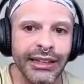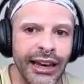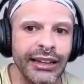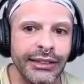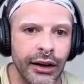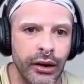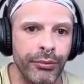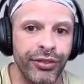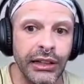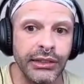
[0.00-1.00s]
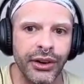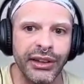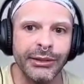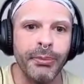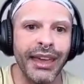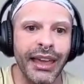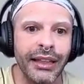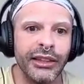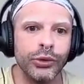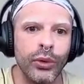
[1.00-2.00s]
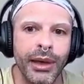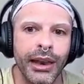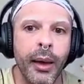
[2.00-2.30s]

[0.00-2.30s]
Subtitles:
an Instagram filter is making these women